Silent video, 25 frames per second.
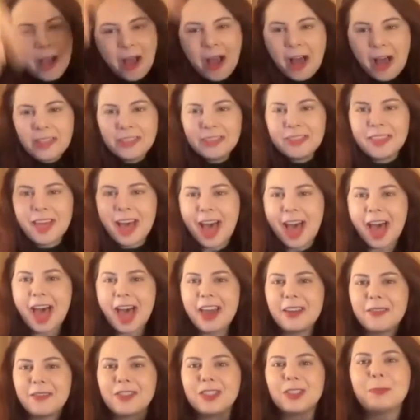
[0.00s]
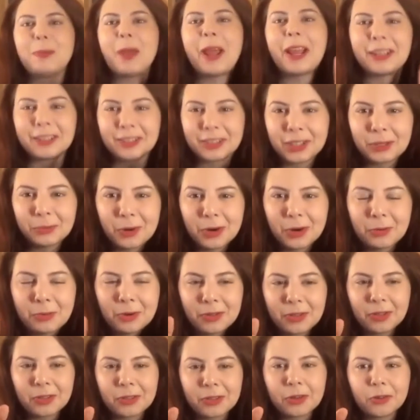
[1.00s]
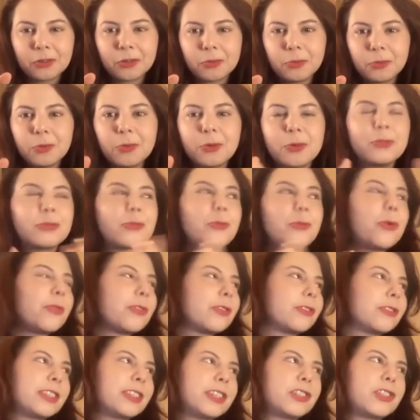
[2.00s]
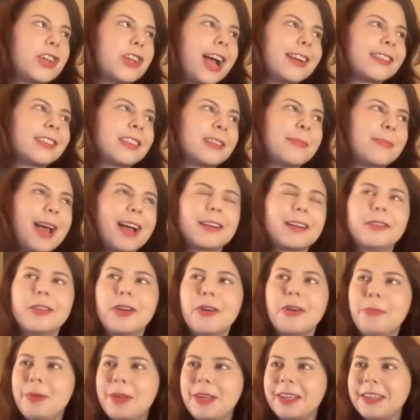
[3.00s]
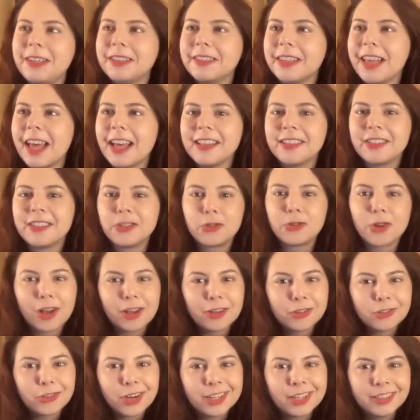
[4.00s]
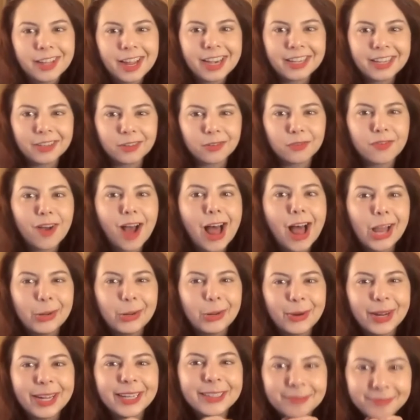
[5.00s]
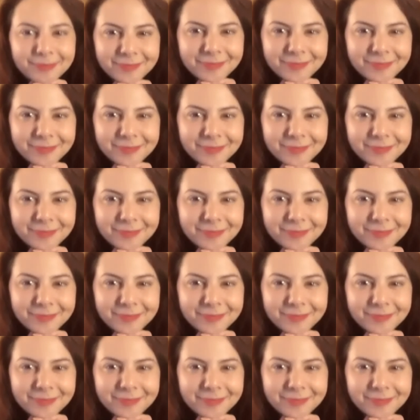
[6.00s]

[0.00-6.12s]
lot of space to work within those rules. Or there's the Jackson Mac Low piece that's draw a straight line and follow it.